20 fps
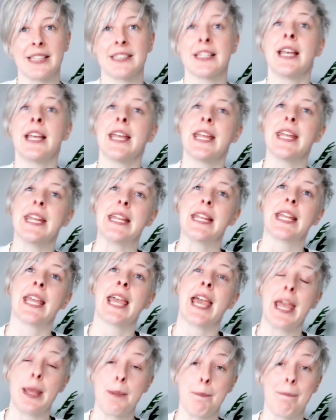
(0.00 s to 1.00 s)
he
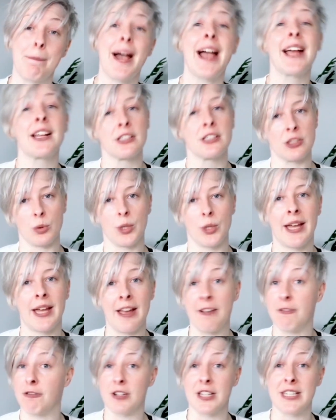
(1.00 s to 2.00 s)
came back to it
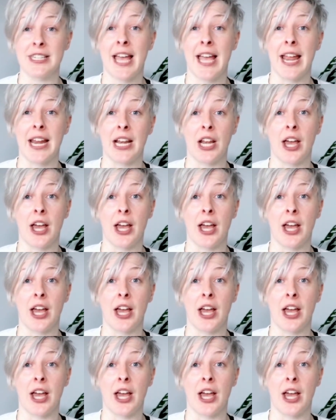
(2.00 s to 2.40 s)
every day,